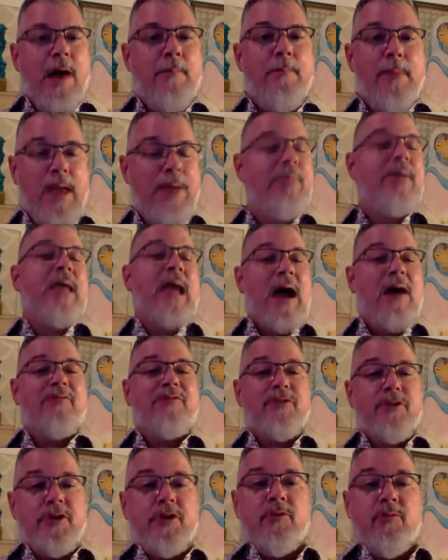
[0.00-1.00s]
Maybe
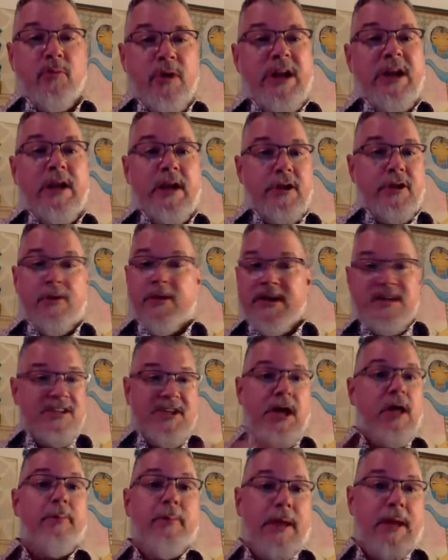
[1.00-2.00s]
after you read it, you can
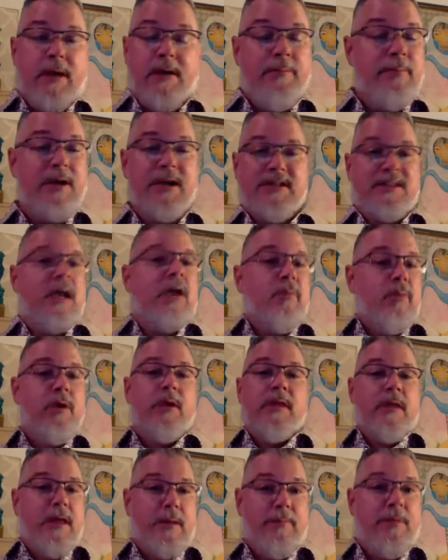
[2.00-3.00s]
tell me, because I
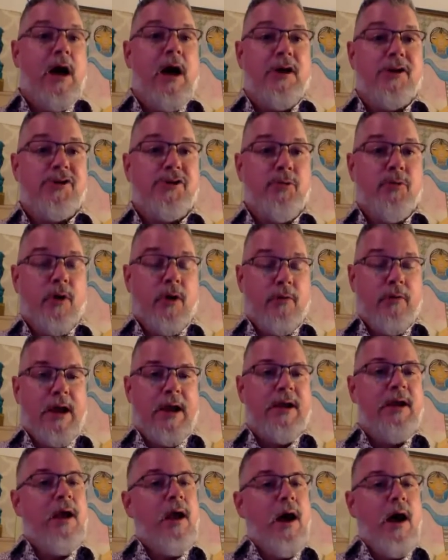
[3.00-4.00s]
really am not sure,
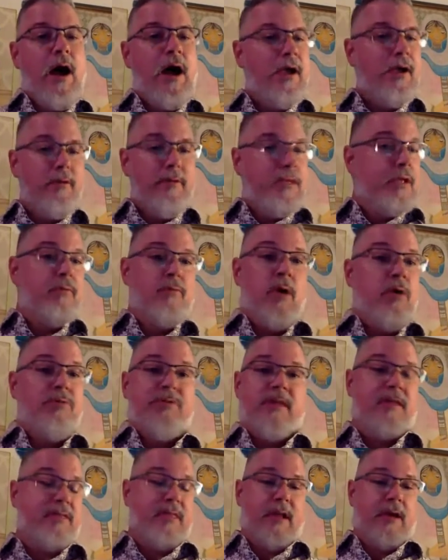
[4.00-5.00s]
right? I only
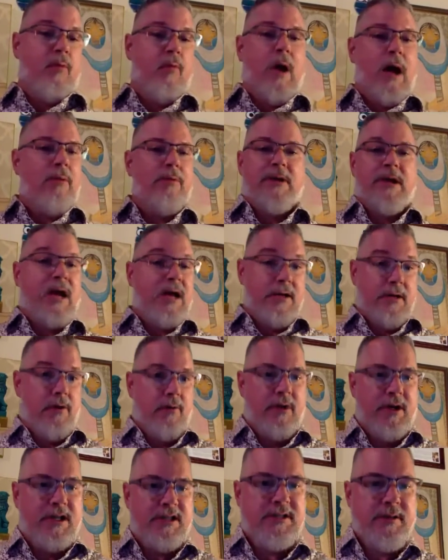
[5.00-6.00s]
wrote the thing. Why would I know
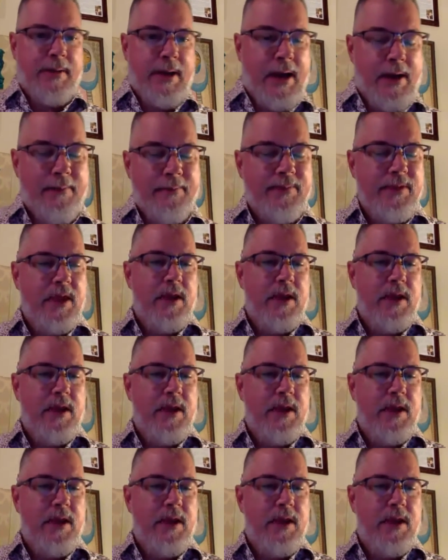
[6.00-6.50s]
what it's about?